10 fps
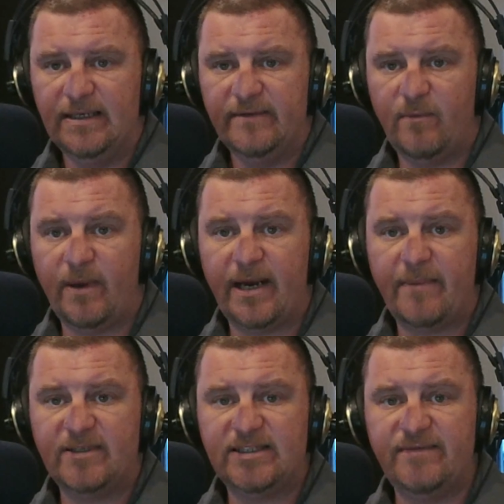For
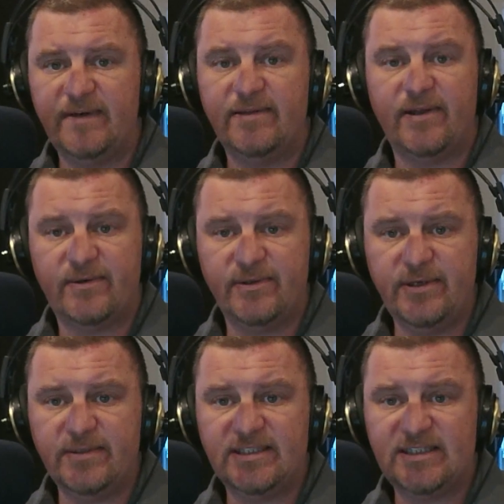Wairarapa TV Local
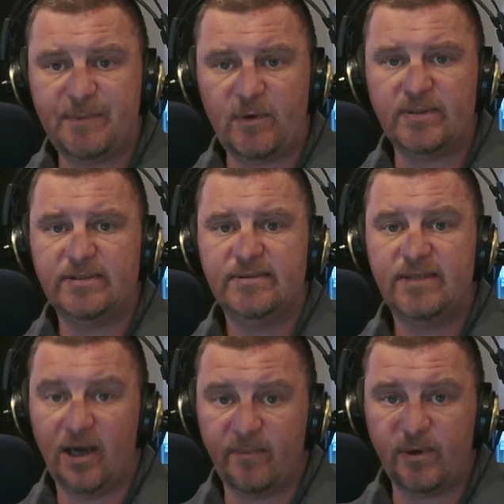News and Sport,
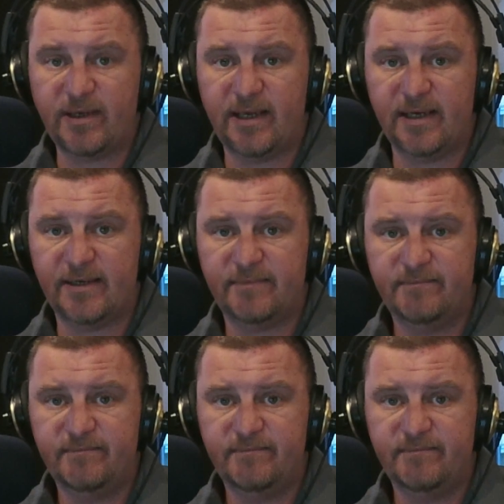I'm Brent Gare.